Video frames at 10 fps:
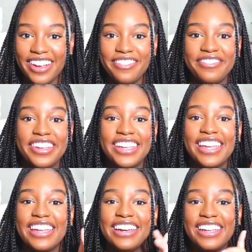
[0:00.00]
and we
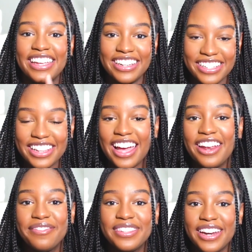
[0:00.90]
can get into the
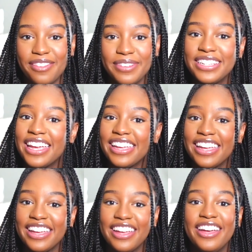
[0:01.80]
items that I'll be
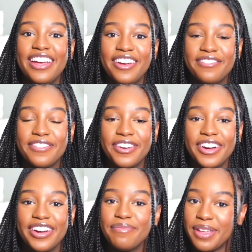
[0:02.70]
taking
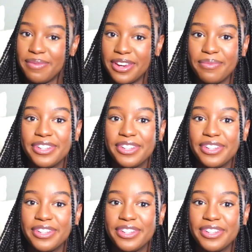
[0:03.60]
for baby number